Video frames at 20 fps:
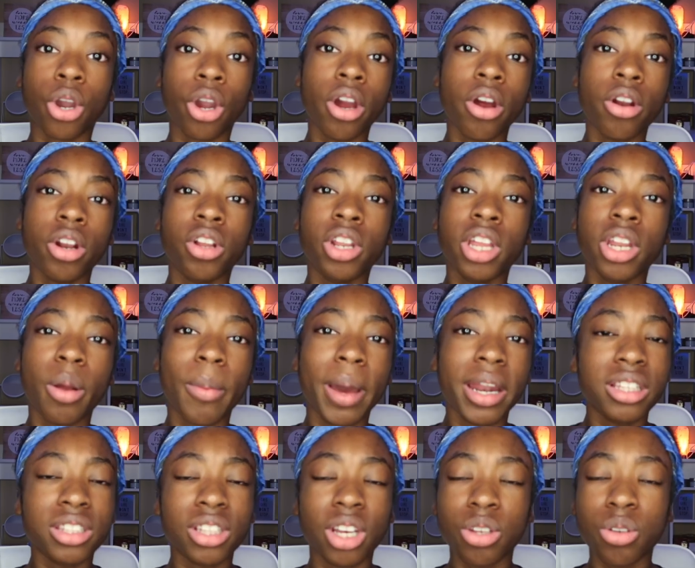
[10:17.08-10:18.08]
Girl, don't let
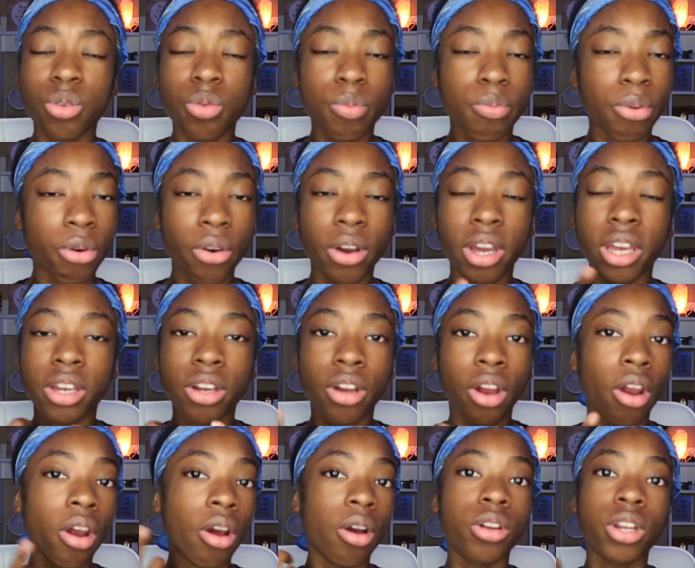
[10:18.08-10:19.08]
nobody tell you. Boy,
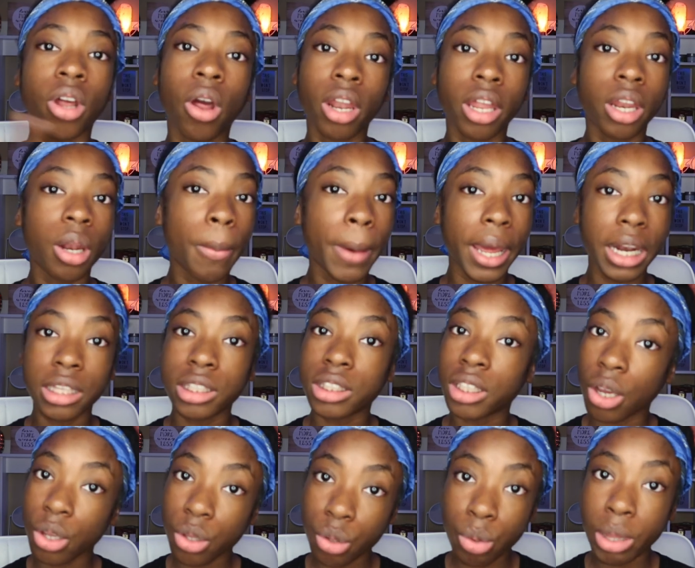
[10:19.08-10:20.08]
girl, don't let nobody
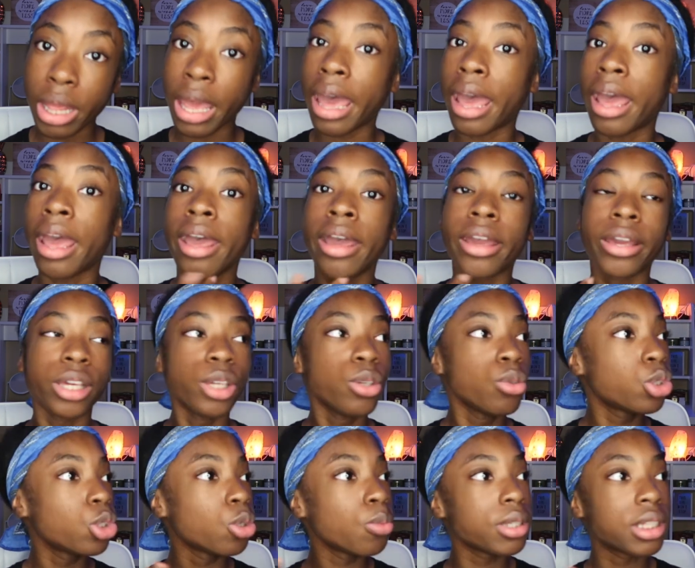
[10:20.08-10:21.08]
tell you that
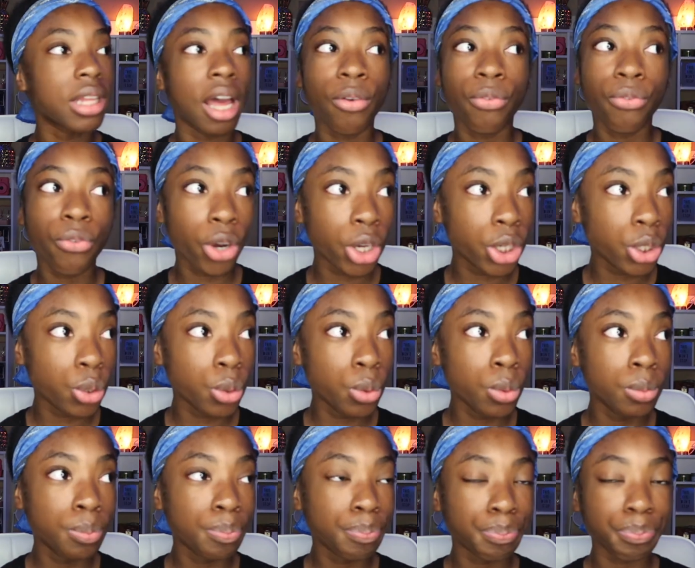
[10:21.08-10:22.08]
YouTube is not for
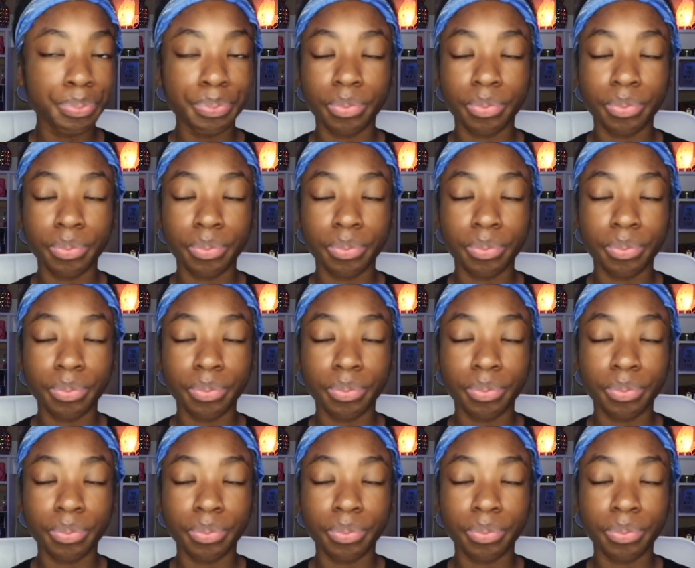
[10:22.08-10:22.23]
you.